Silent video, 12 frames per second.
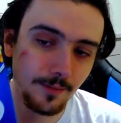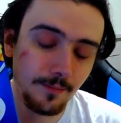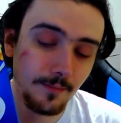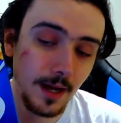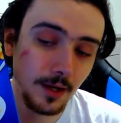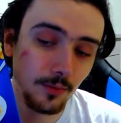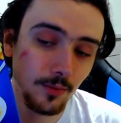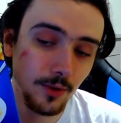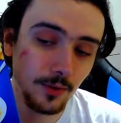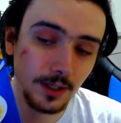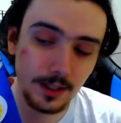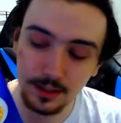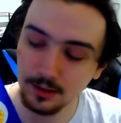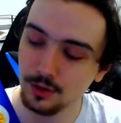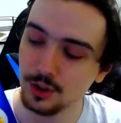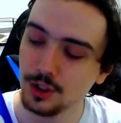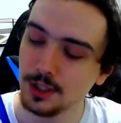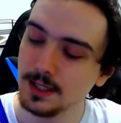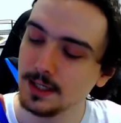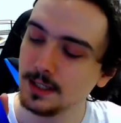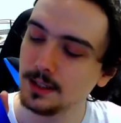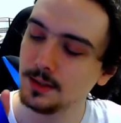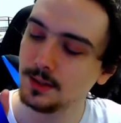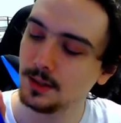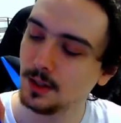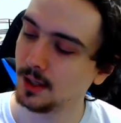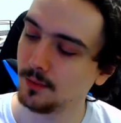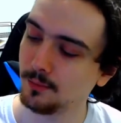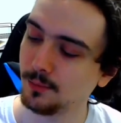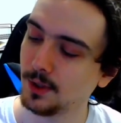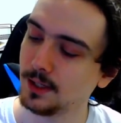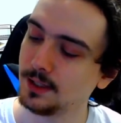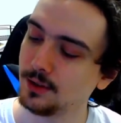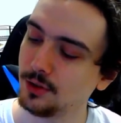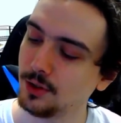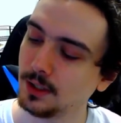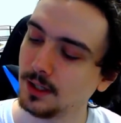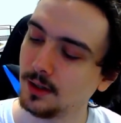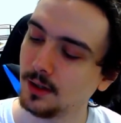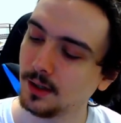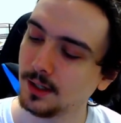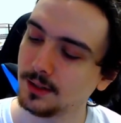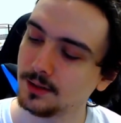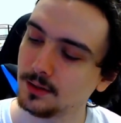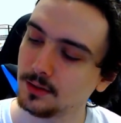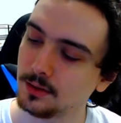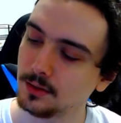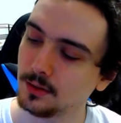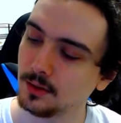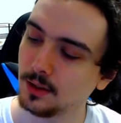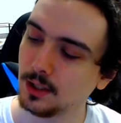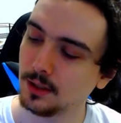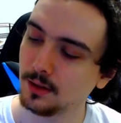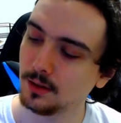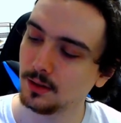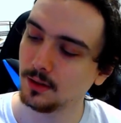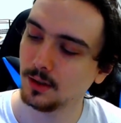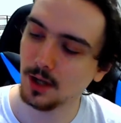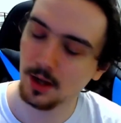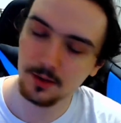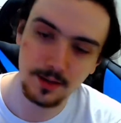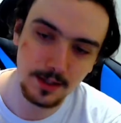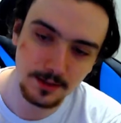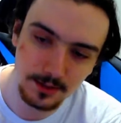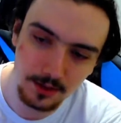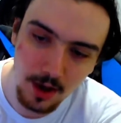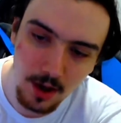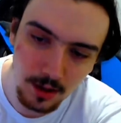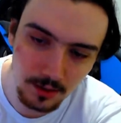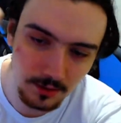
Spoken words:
Macaroni and Cheese, breaded chicken nuggets, and it's long.